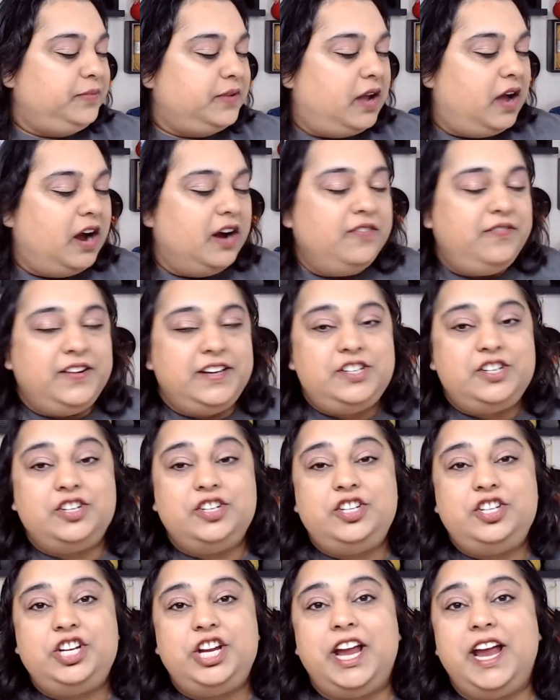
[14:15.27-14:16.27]
Our featured
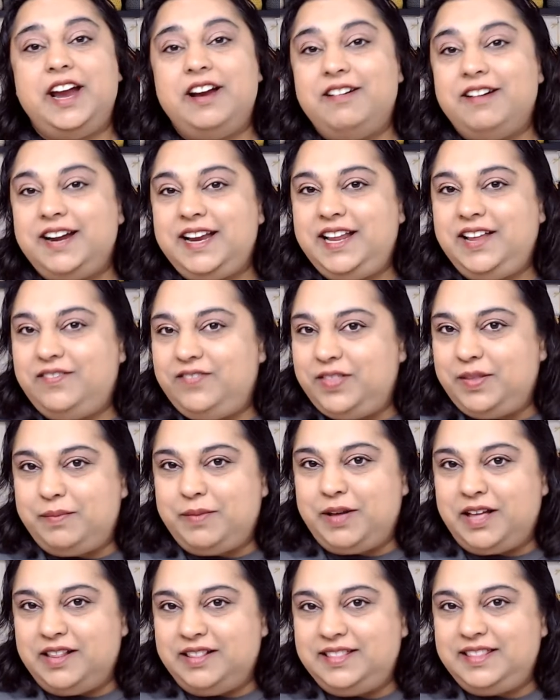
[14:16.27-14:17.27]
charity of the
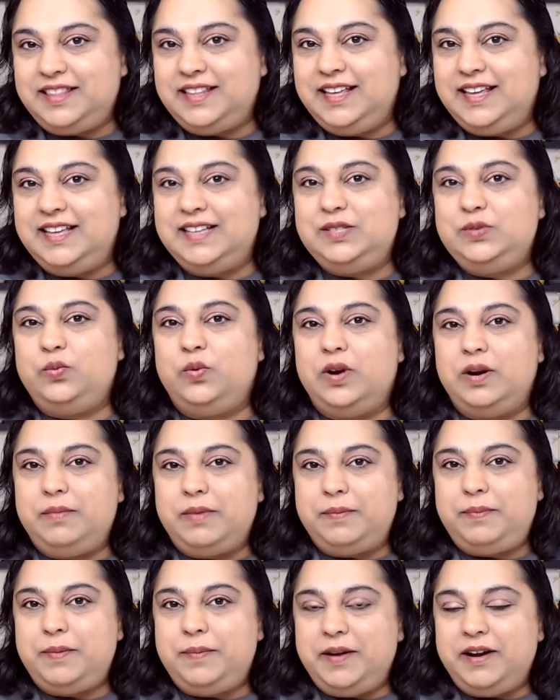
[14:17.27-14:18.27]
month is Warm
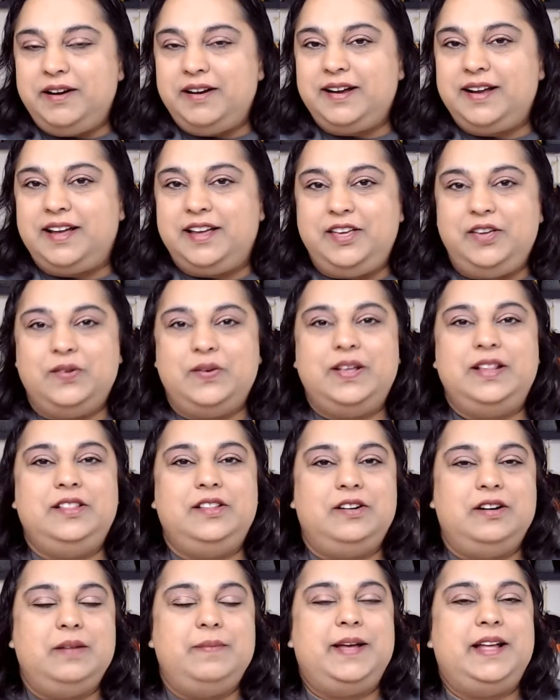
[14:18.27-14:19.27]
Up America. You can
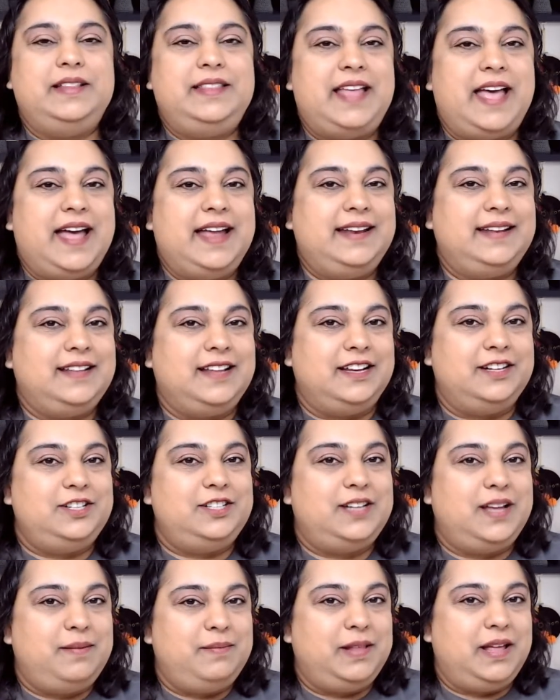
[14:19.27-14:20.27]
learn about that in
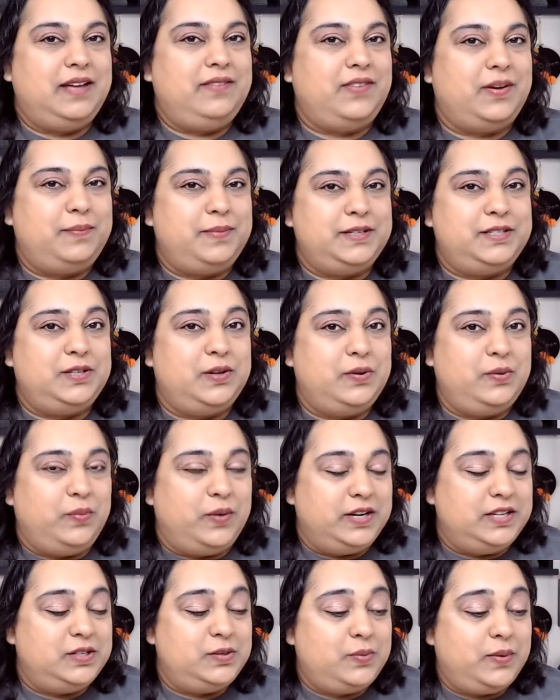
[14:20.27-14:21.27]
Lunchtime Live episode
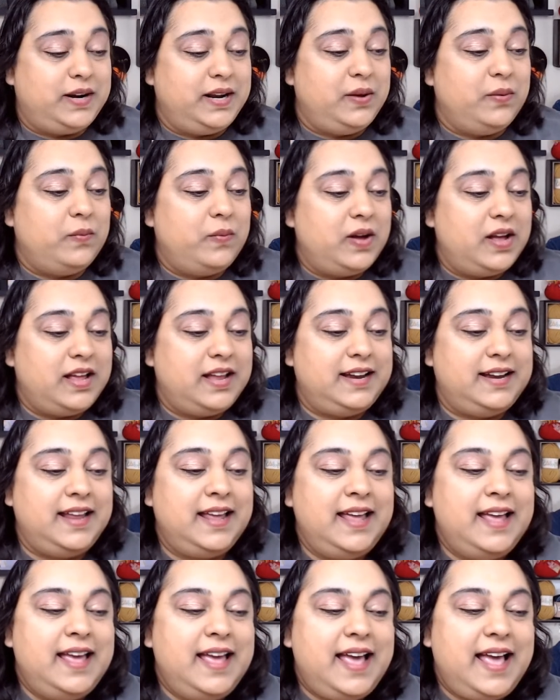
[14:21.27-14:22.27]
121.
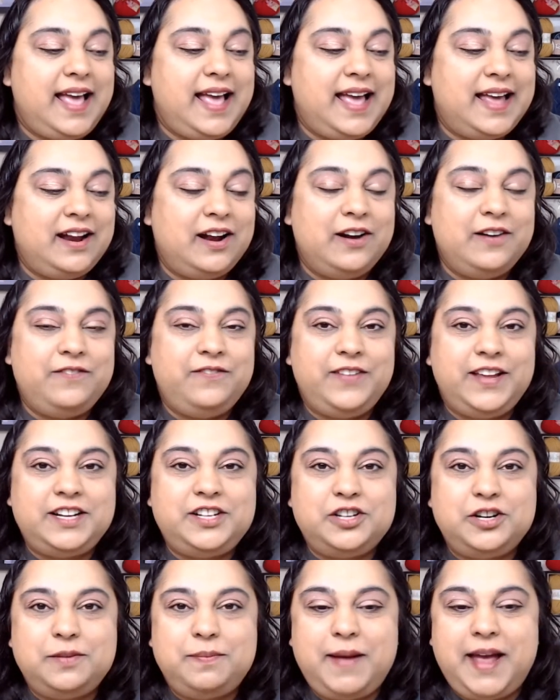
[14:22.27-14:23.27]
And our
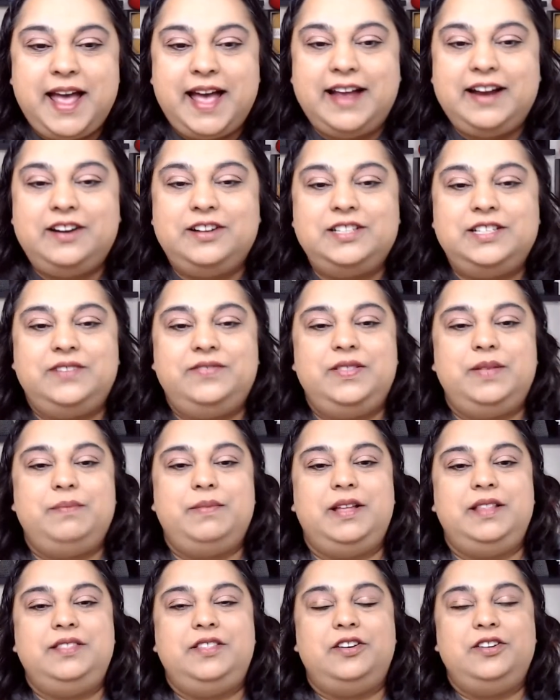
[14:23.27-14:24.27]
featured patterns of the
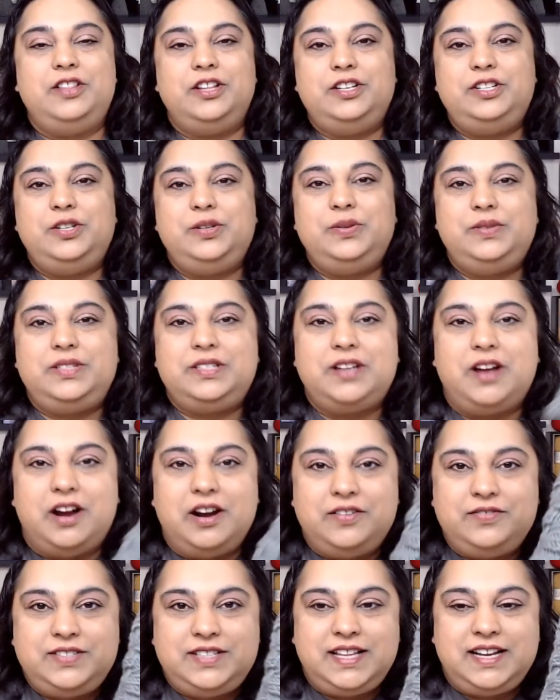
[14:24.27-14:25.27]
month are the 2
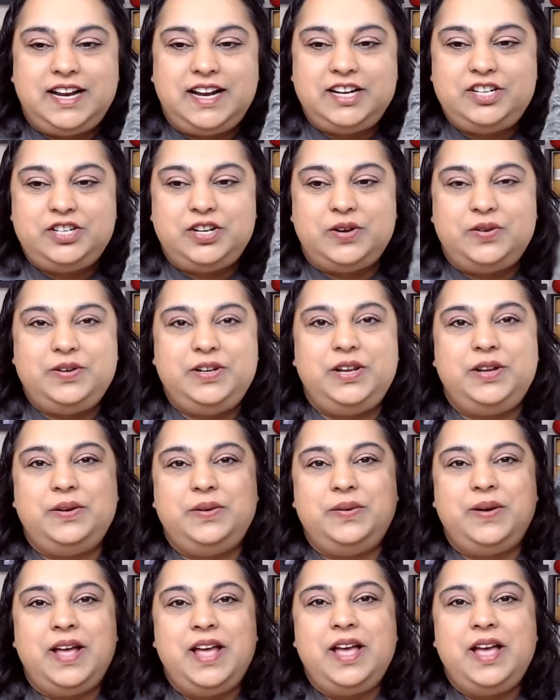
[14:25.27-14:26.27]
scarves that I showed
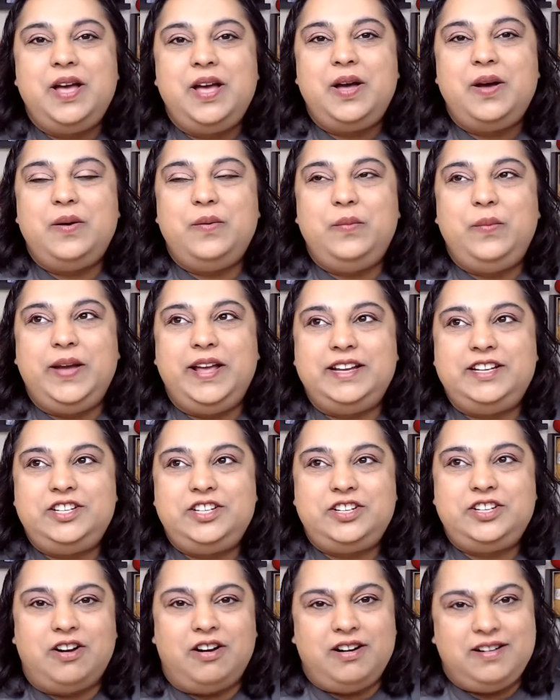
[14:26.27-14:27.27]
you,
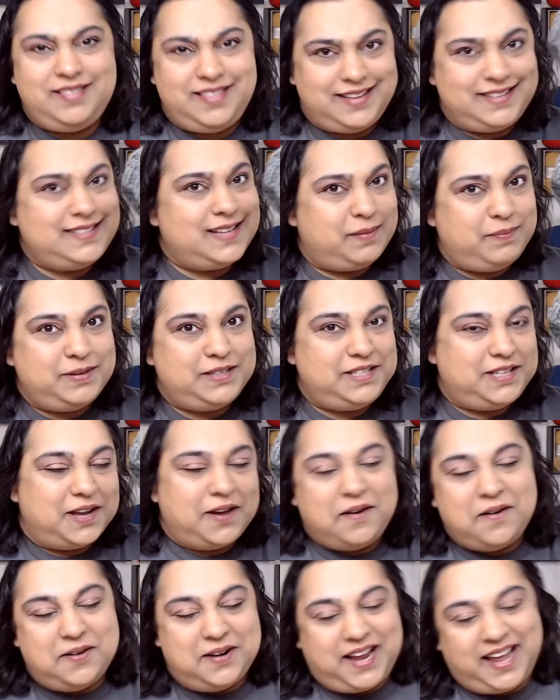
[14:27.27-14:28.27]
which are this
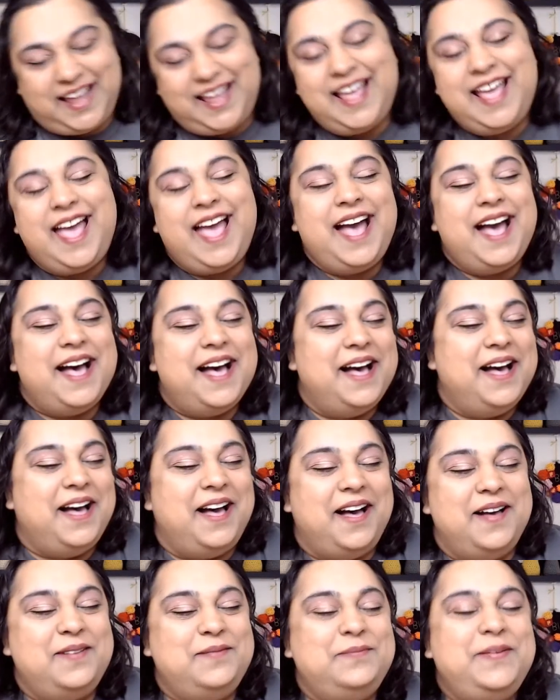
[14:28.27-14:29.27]
episode,
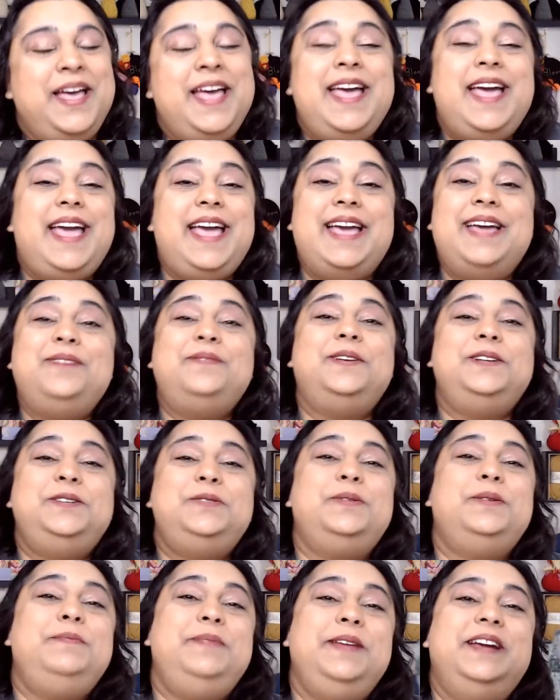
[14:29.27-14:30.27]
and which
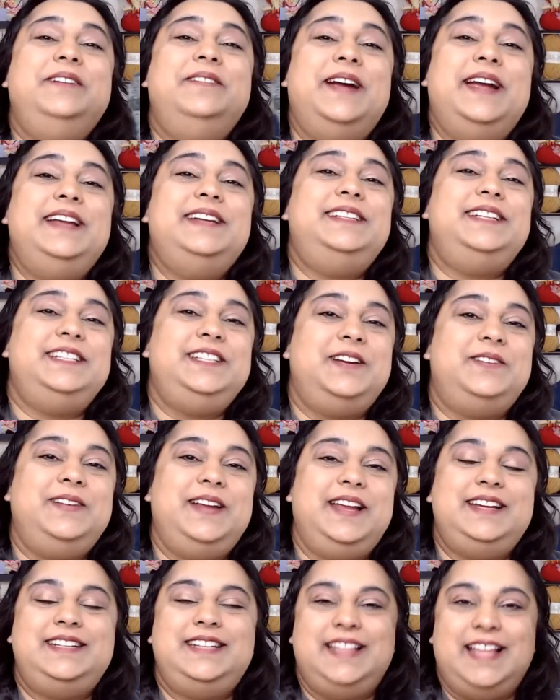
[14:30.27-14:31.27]
would be great to
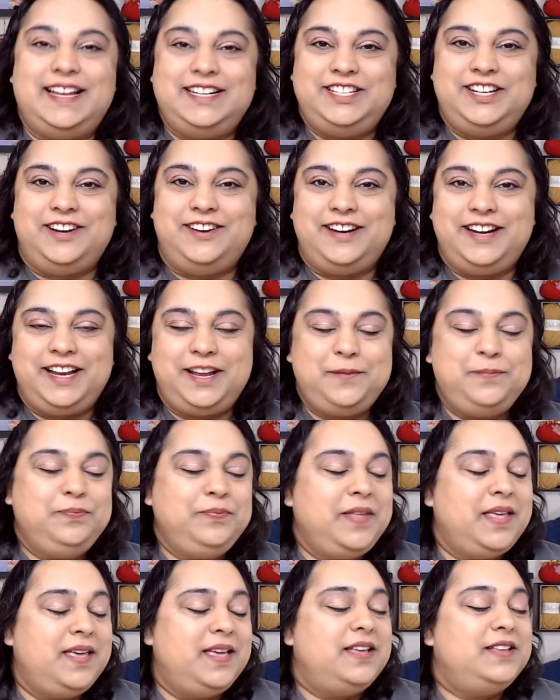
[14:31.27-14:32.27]
donate to that charity.
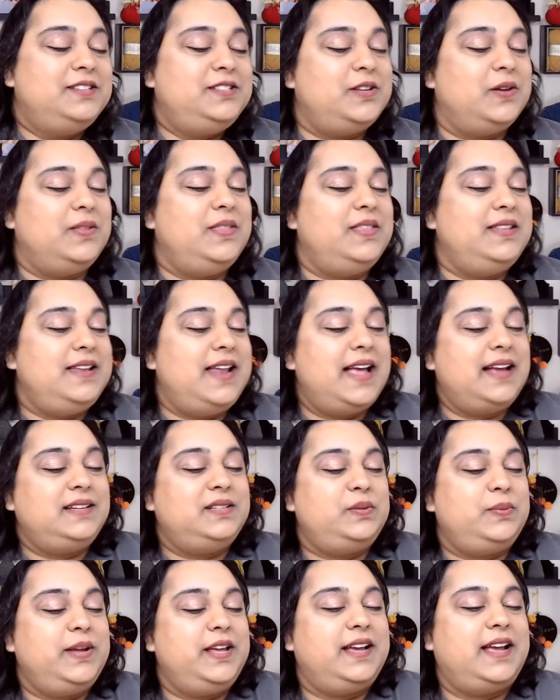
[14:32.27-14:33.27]
So
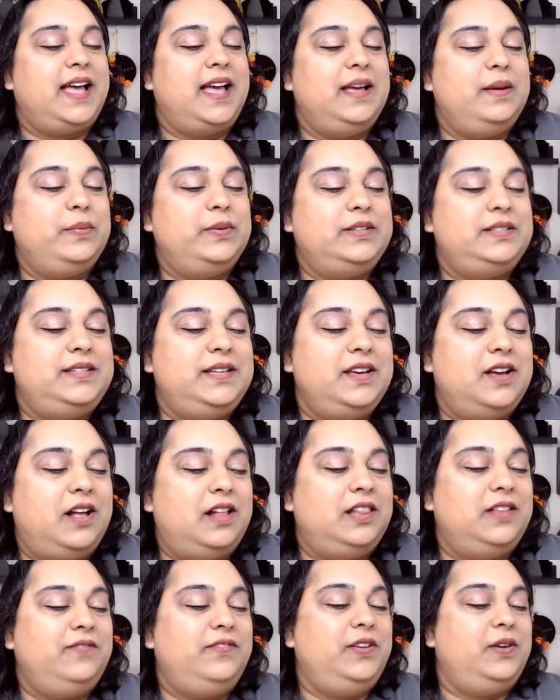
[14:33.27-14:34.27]
next week, I will see
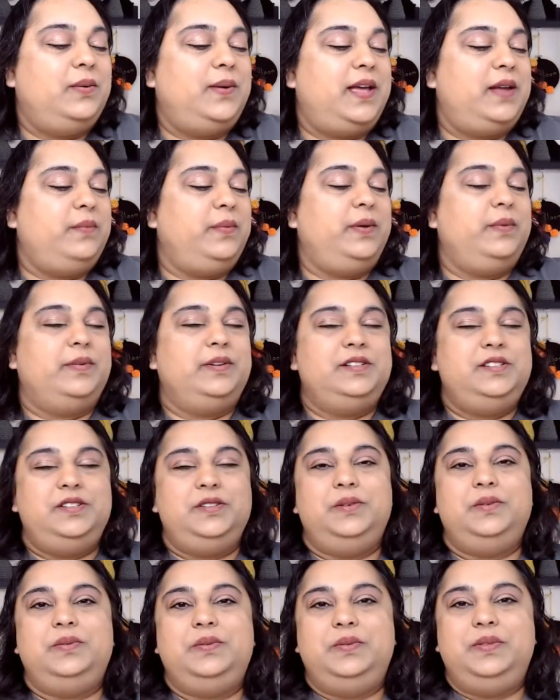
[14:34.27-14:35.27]
all of you and we will
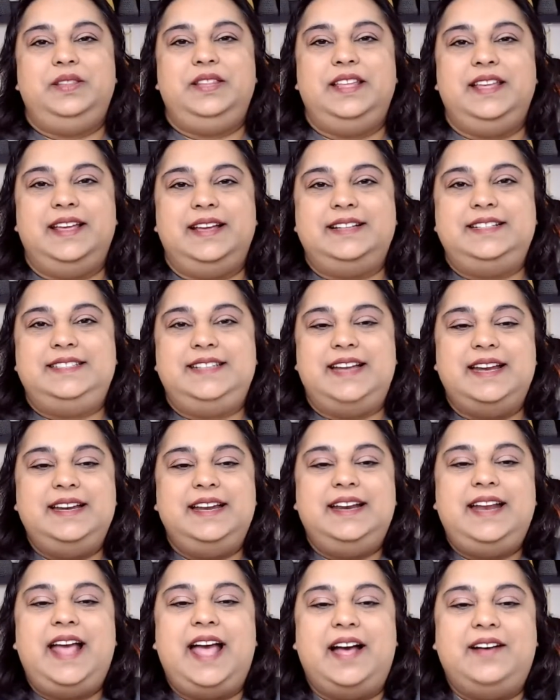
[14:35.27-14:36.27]
do the
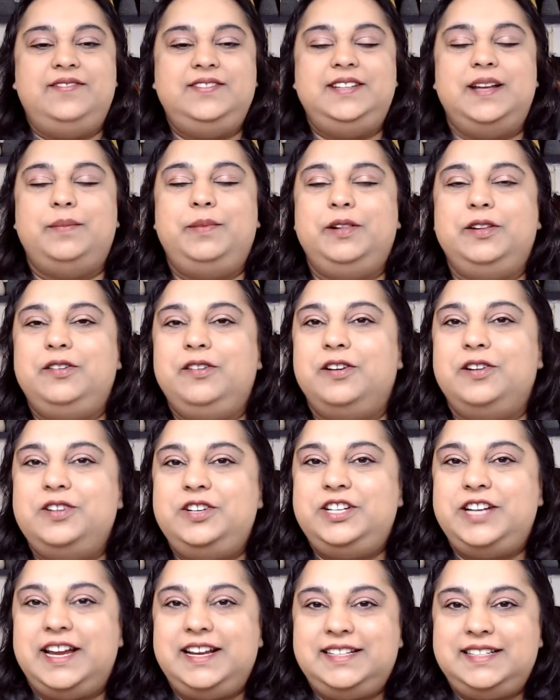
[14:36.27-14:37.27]
extended half double
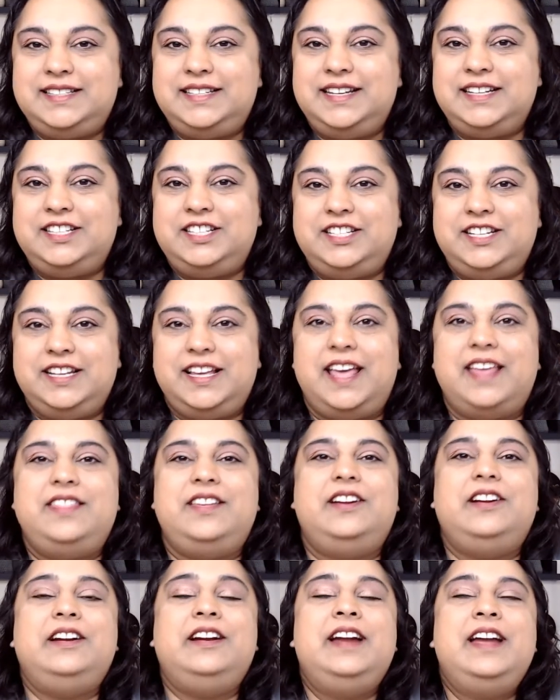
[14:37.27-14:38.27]
crochet stitch
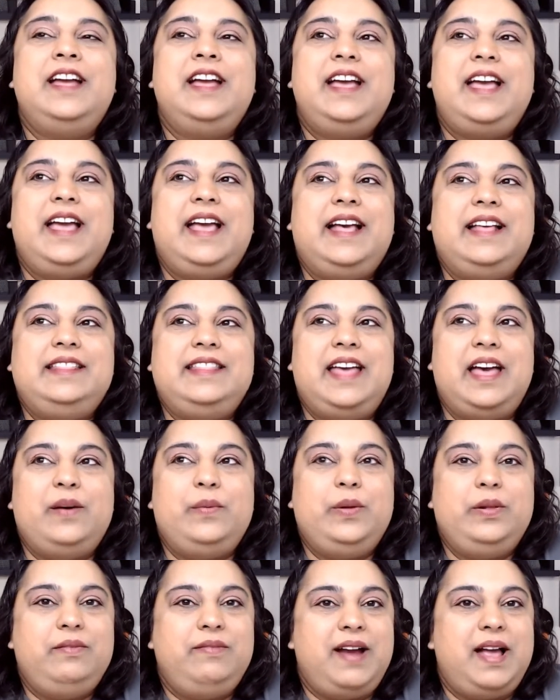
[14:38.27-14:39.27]
together, and that
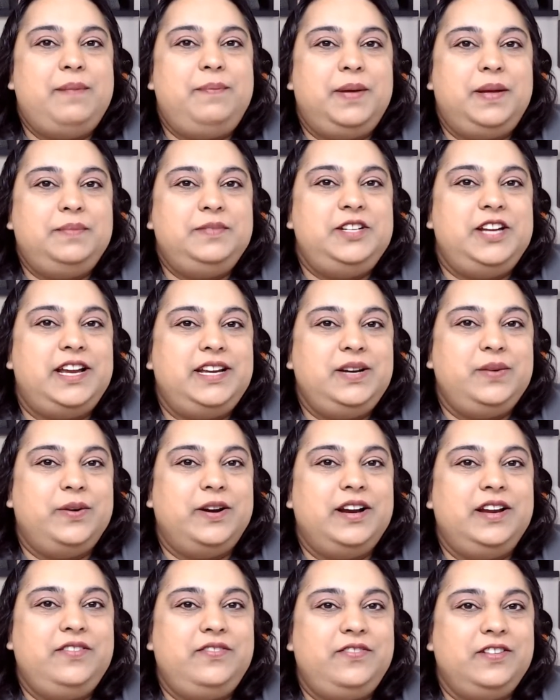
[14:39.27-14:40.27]
will wrap up
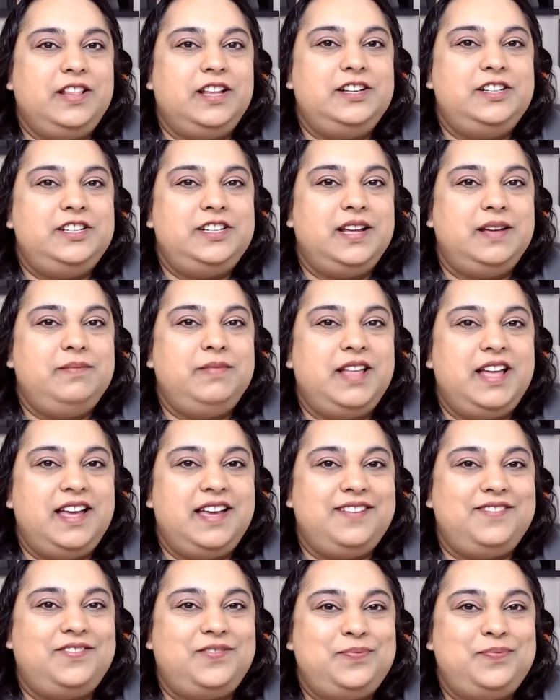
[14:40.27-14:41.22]
January for Lunchtime Live.